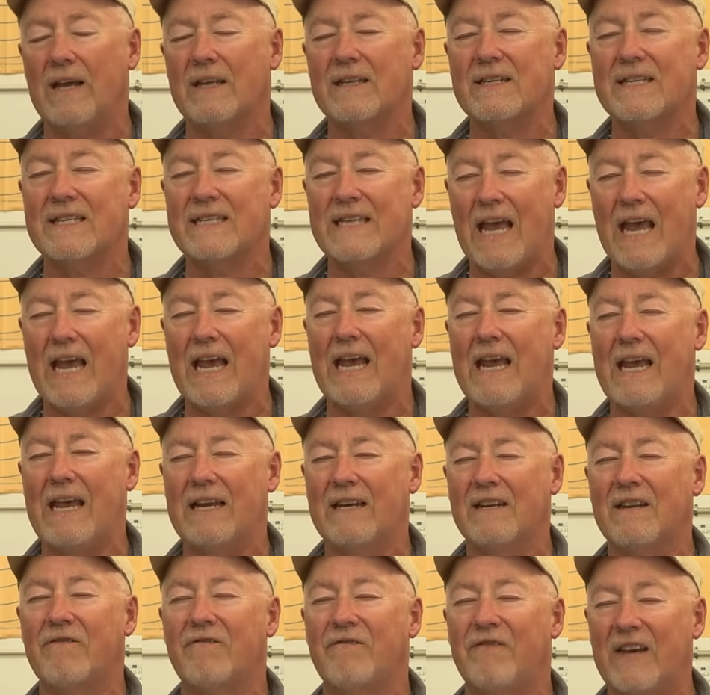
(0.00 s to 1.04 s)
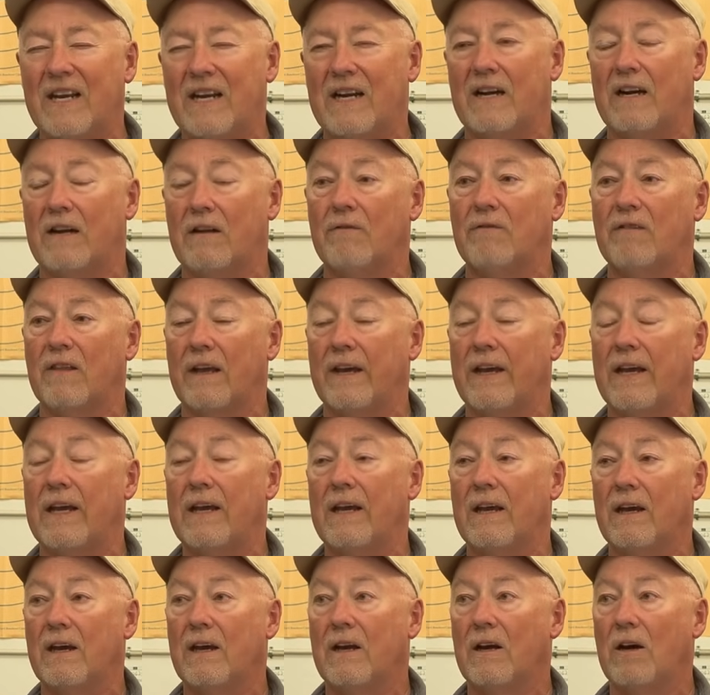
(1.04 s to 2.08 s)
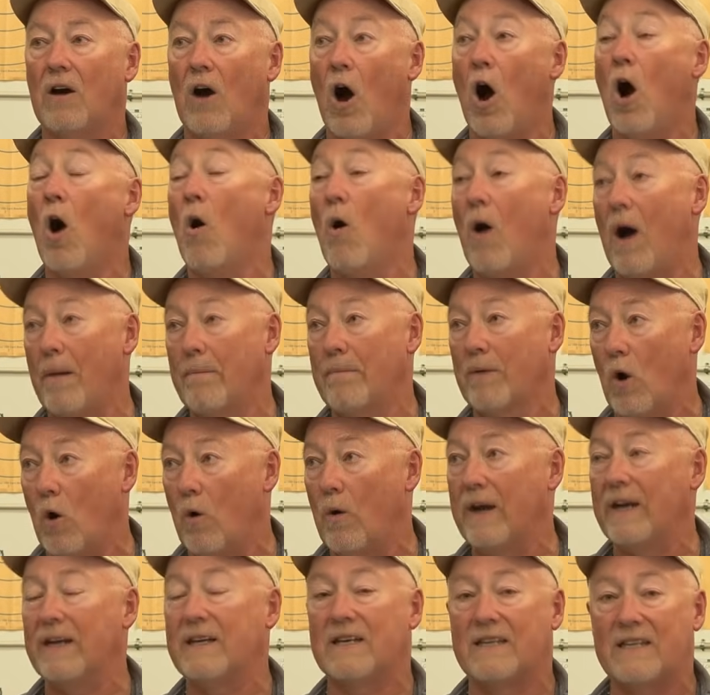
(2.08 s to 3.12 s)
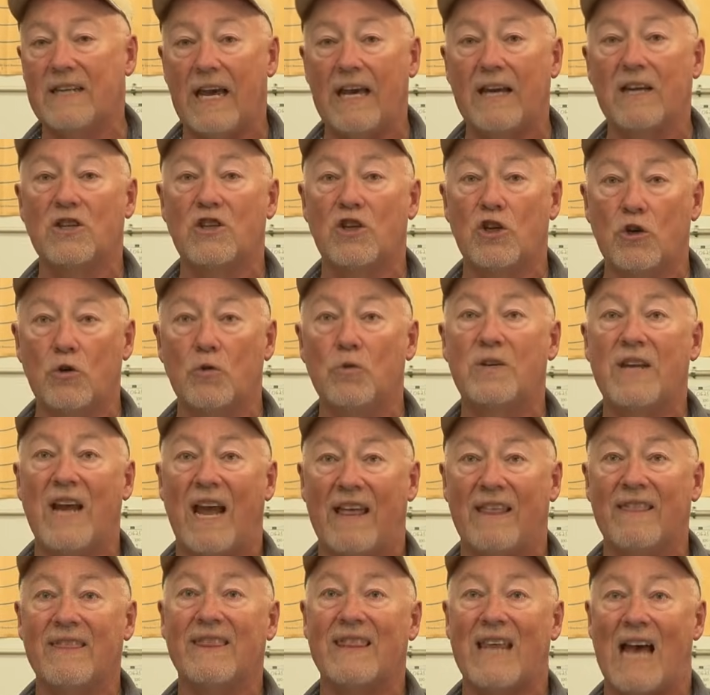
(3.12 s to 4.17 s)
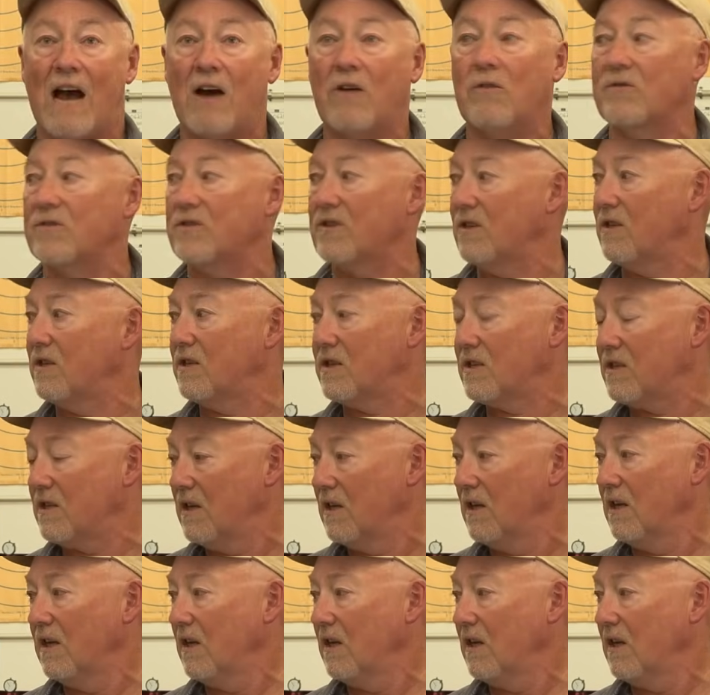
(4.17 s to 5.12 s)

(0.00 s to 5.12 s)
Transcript: say definitively, oh, I'm going to take 2/10 thousandths